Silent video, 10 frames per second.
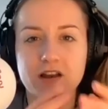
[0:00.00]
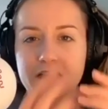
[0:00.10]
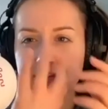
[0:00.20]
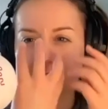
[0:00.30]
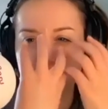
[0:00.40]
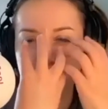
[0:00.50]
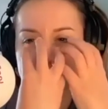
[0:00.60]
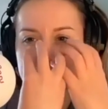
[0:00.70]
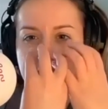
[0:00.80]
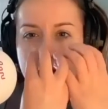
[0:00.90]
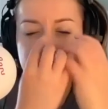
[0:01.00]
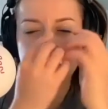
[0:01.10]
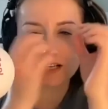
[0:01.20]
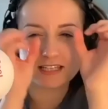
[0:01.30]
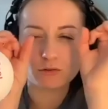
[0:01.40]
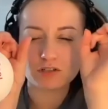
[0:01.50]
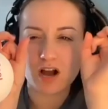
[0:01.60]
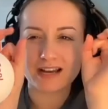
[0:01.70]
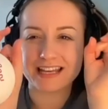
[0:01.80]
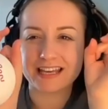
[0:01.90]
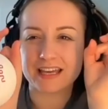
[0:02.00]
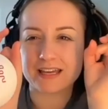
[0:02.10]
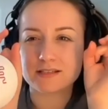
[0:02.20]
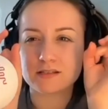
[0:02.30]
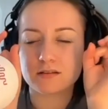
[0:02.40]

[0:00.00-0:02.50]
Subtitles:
Like a little snout and like little tiny ears.